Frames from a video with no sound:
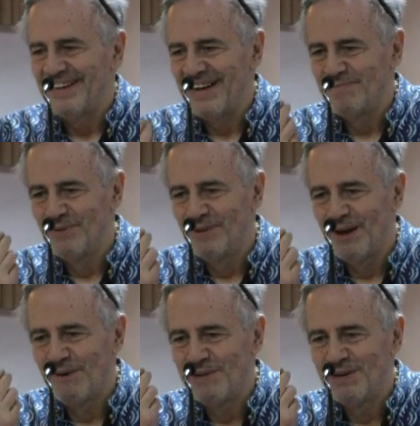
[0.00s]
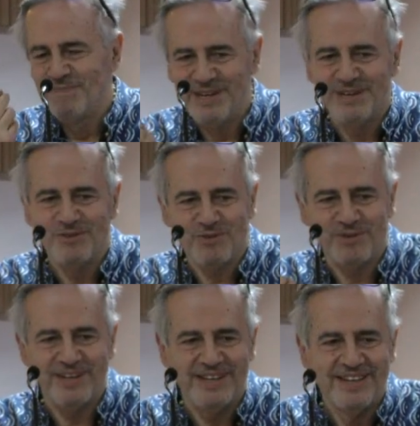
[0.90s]
I'm o I only mean a
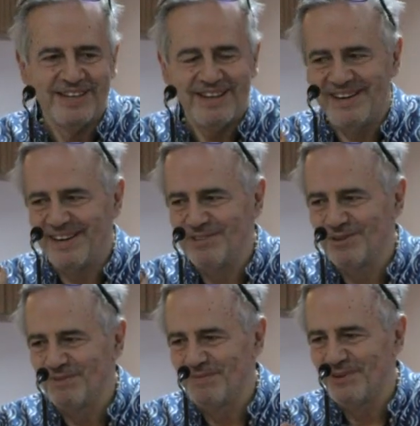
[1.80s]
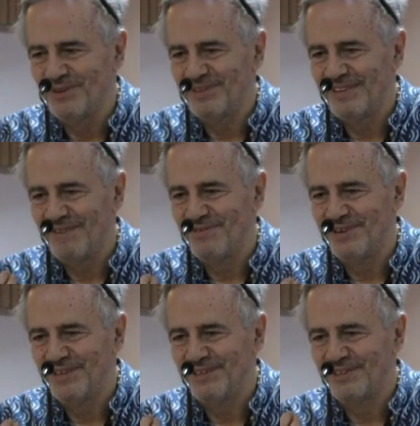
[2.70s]
tree, and I don't want
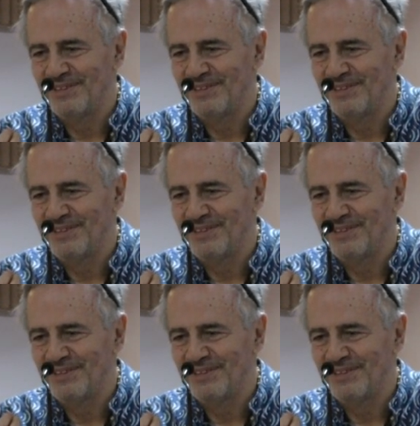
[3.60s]
every,